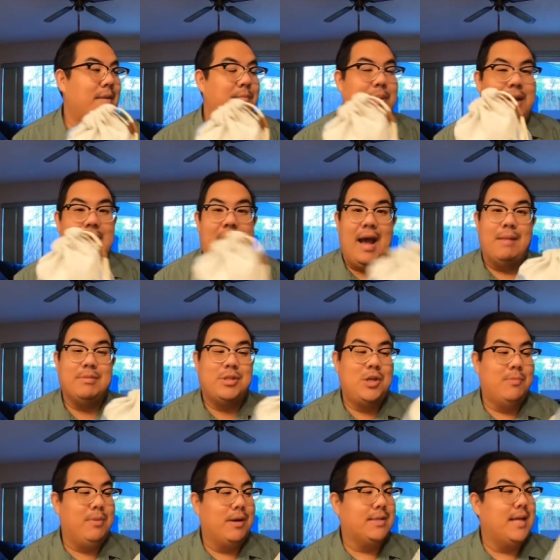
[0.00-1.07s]
But yeah, I'm
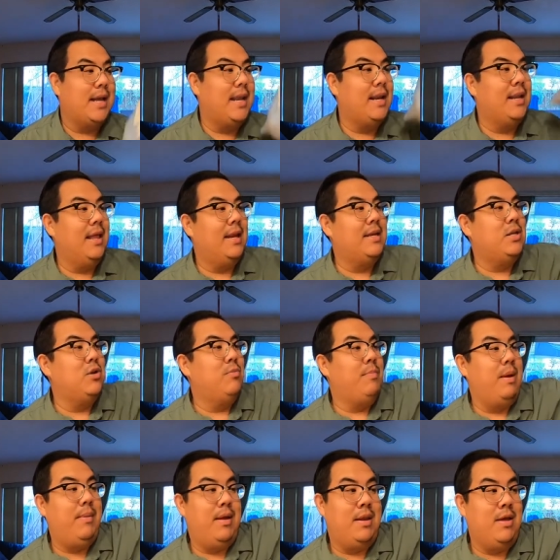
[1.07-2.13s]
super excited and do
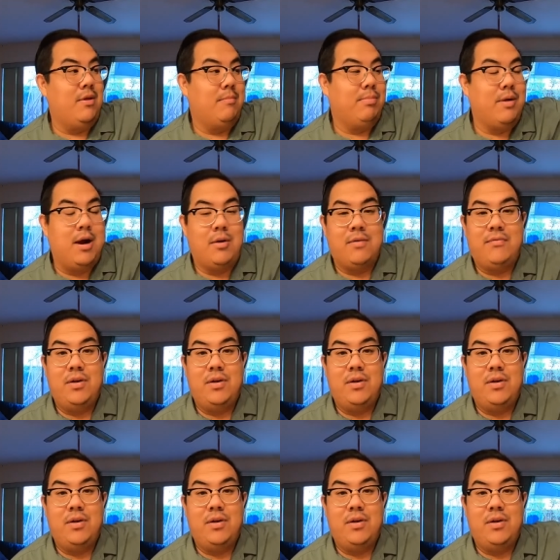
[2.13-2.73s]
maybe another product